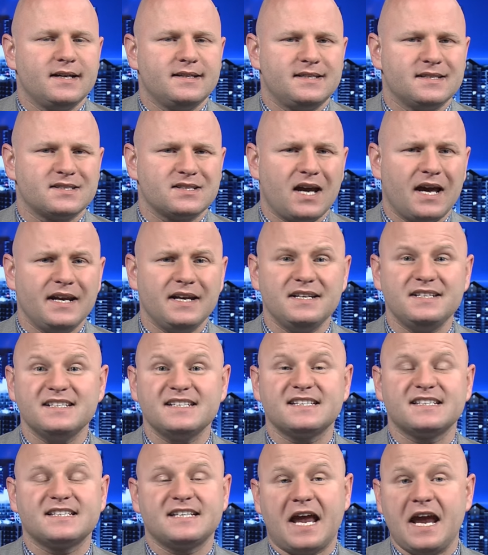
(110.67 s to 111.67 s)
decided to
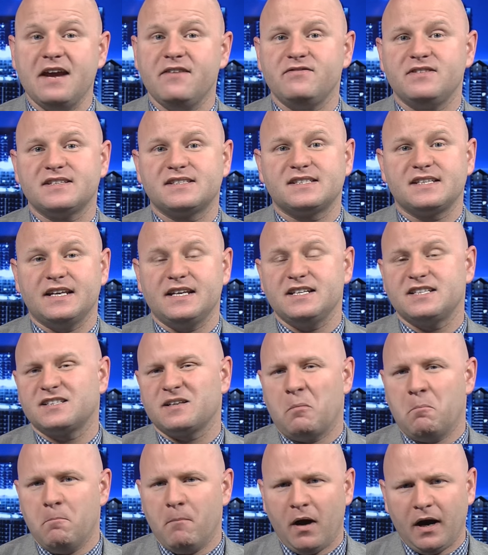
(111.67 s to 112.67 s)
save the city
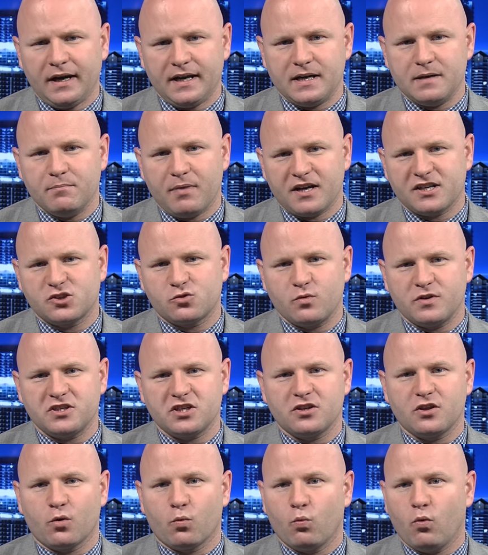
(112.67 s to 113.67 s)
some money by
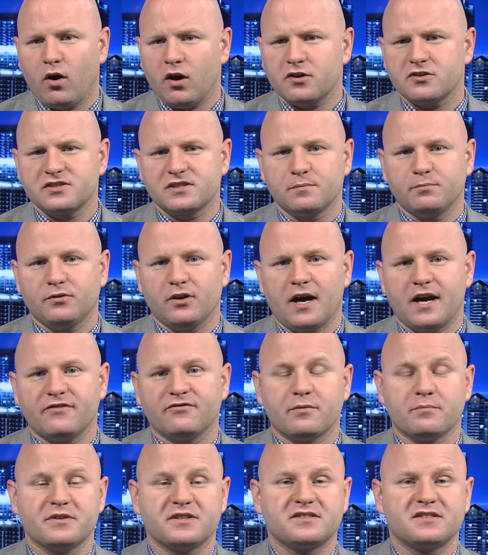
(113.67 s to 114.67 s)
switching their water supply
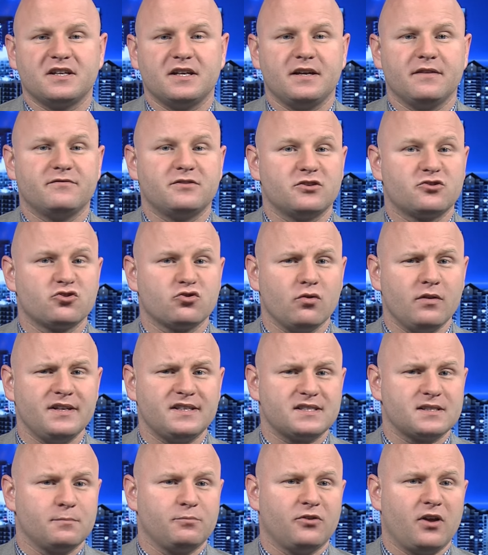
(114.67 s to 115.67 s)
from the city of
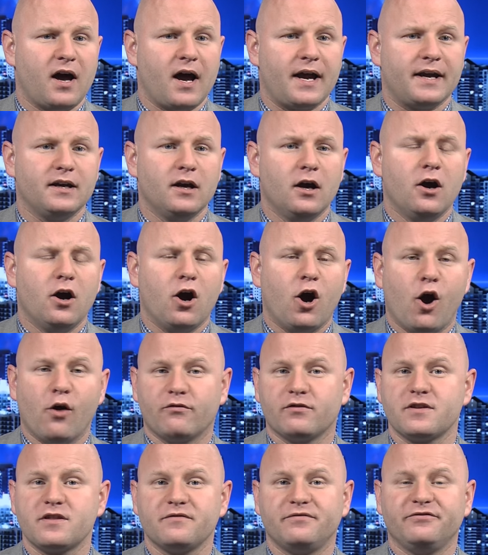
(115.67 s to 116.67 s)
Detroit's supply
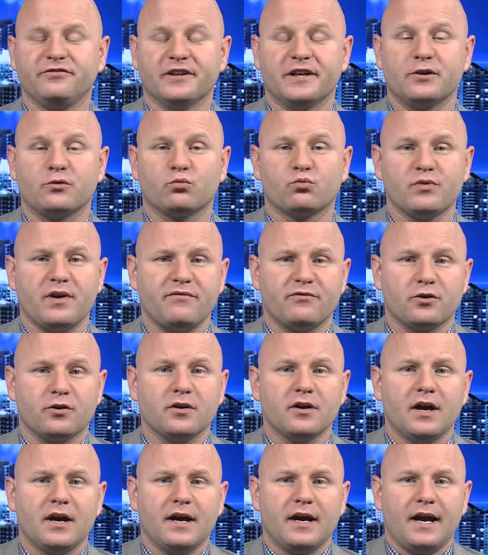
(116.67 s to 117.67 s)
over to the Flint River,